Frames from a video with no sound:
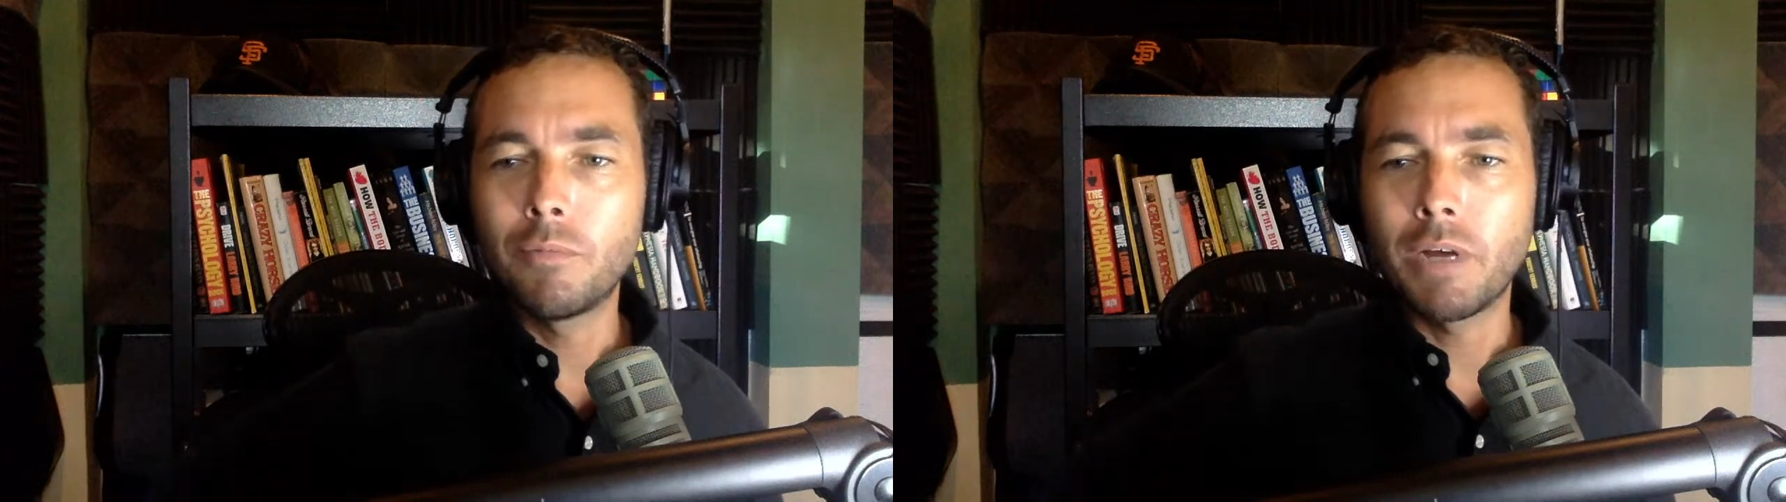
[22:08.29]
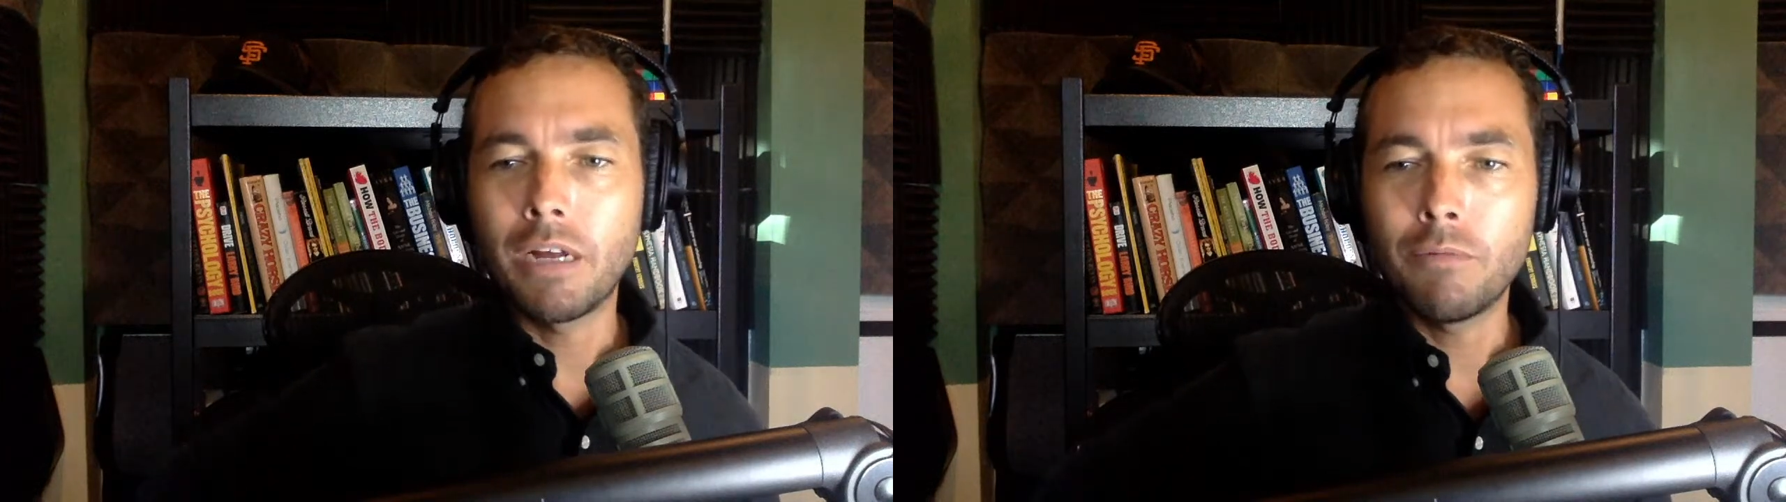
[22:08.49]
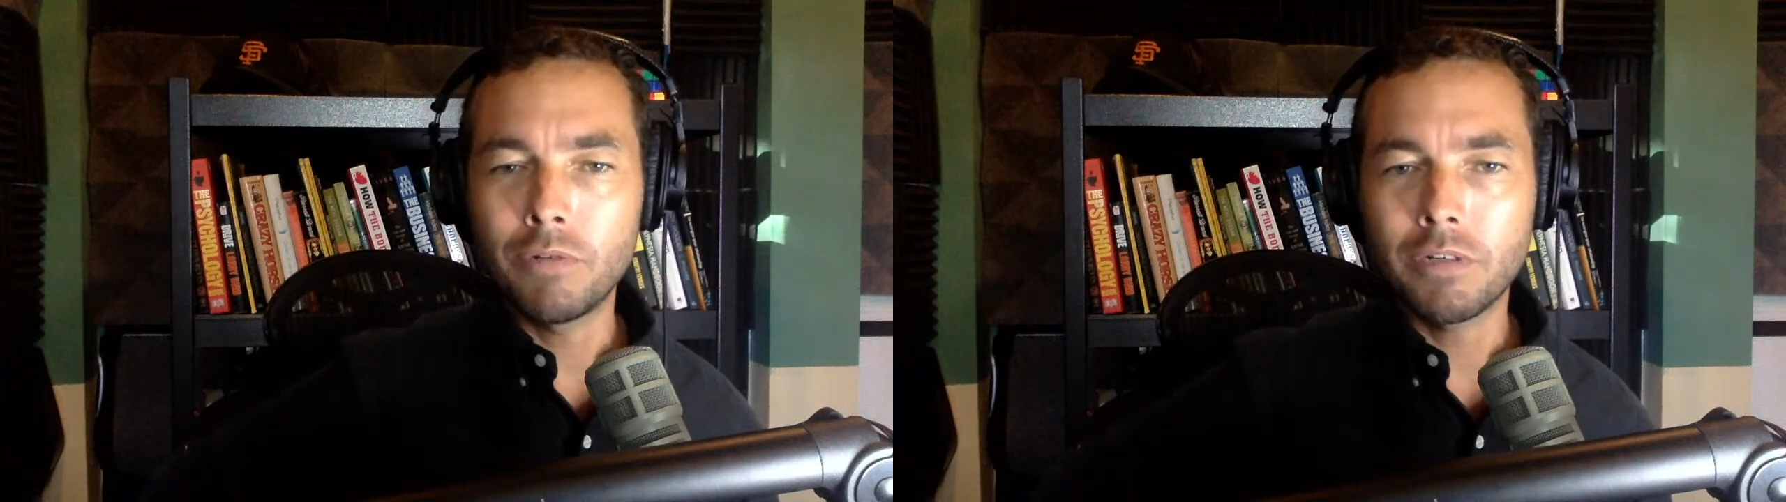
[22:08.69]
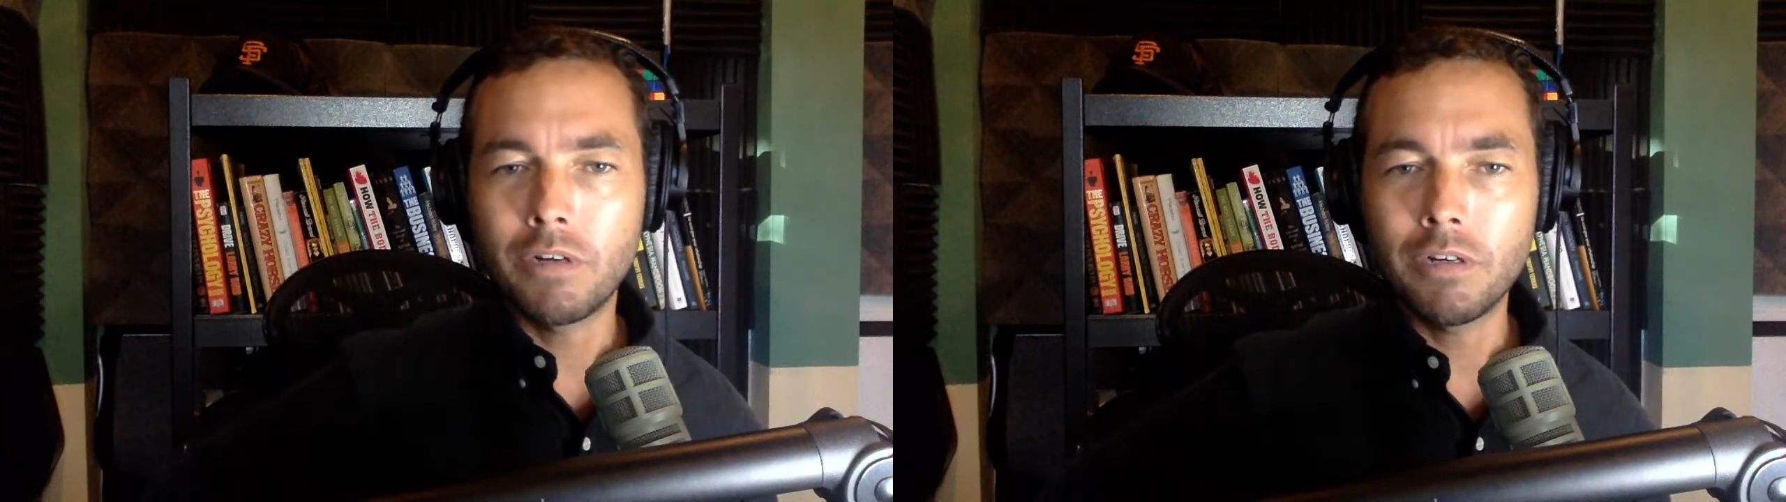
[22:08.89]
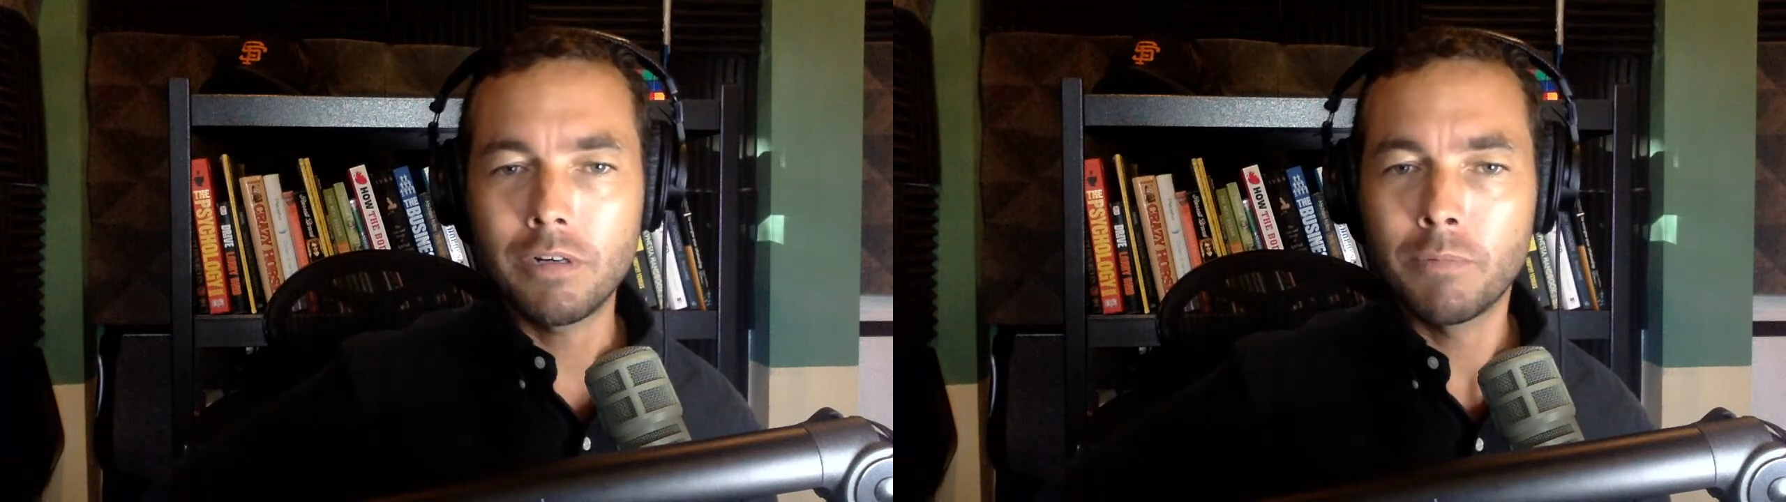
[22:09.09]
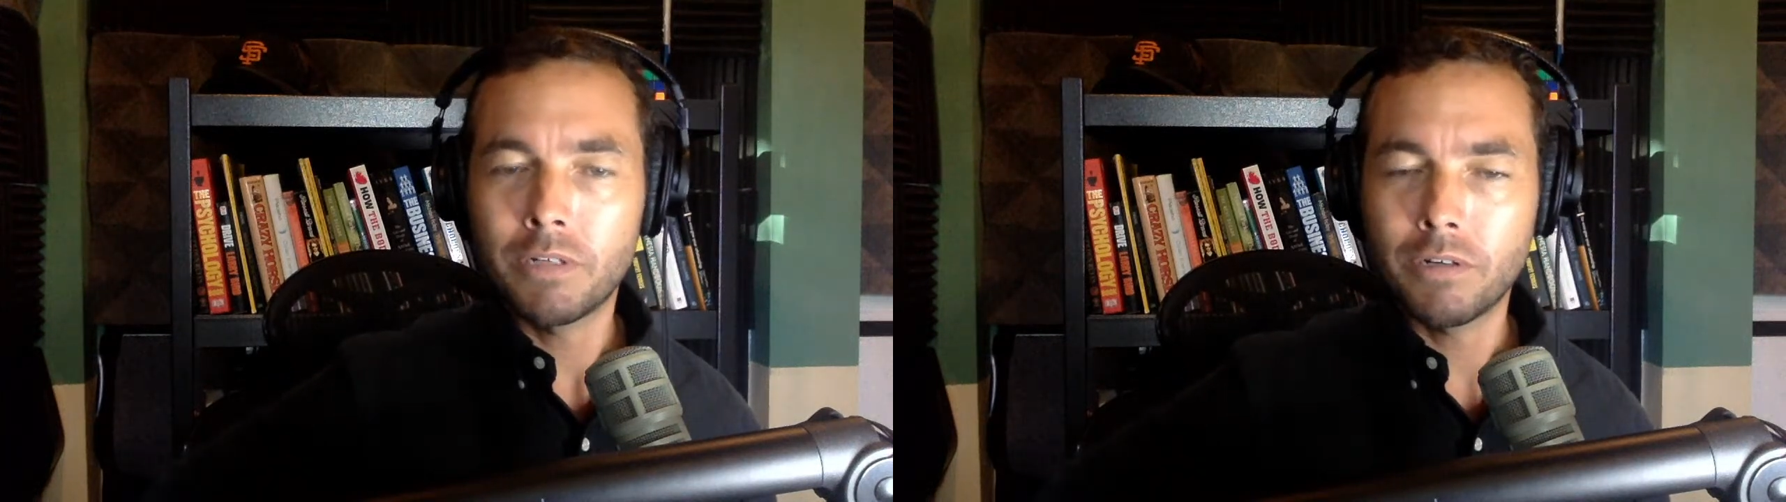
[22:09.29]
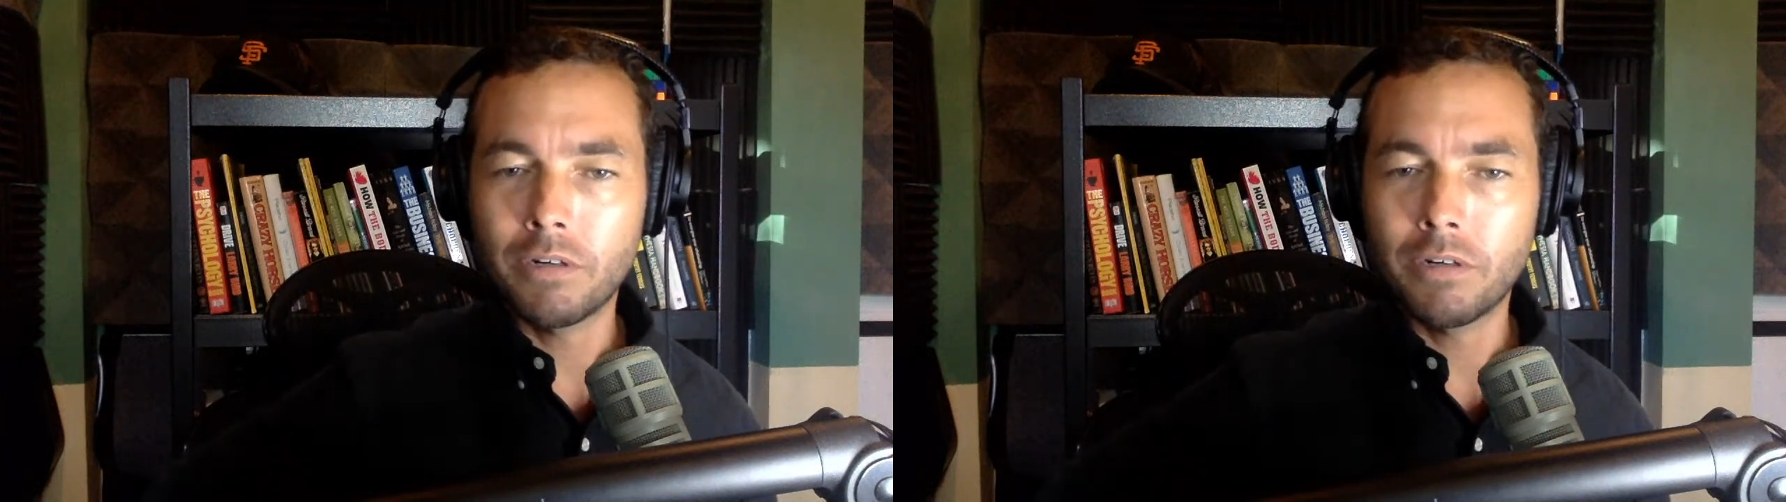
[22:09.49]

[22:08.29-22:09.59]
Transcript: man? What's cooking, Mr.